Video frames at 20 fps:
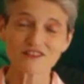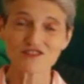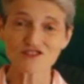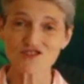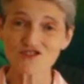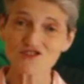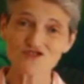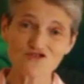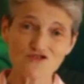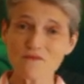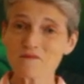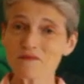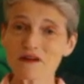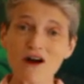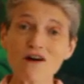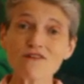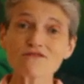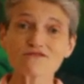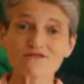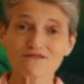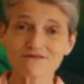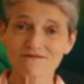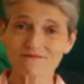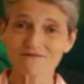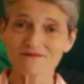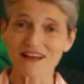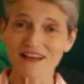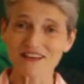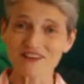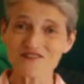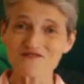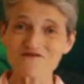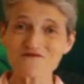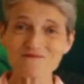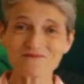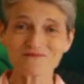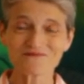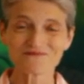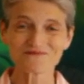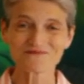then just drop me off. Thank
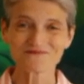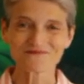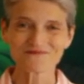you.